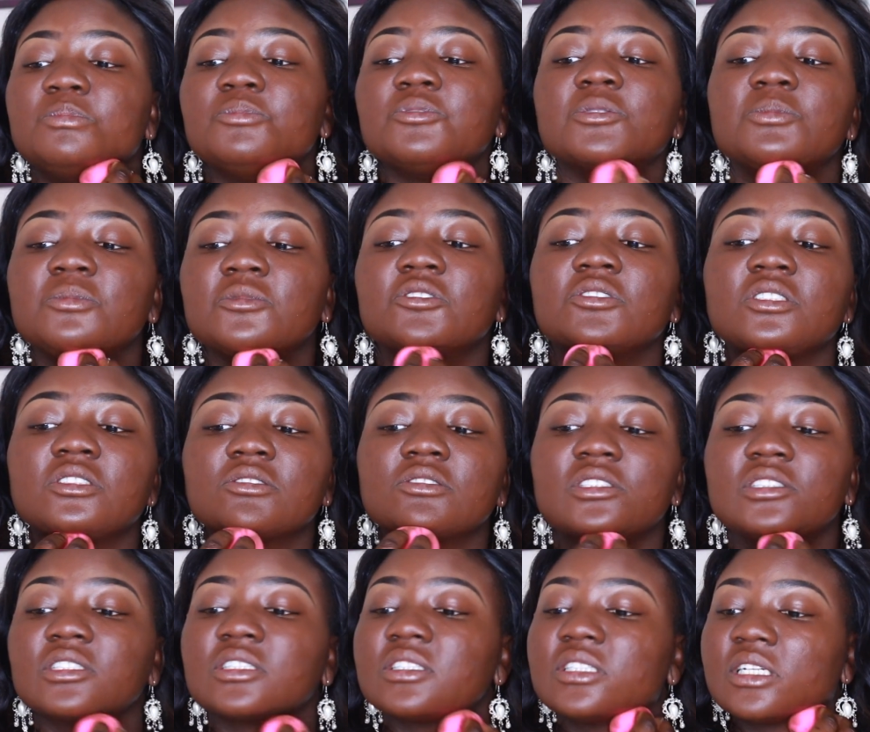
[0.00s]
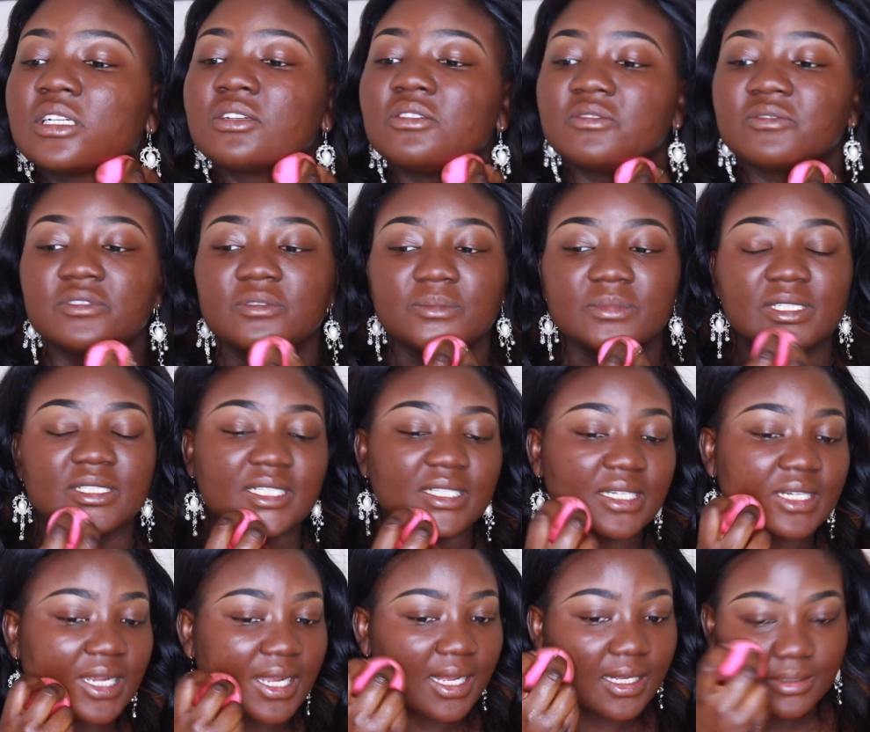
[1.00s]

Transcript: I'm going to take that over my neck.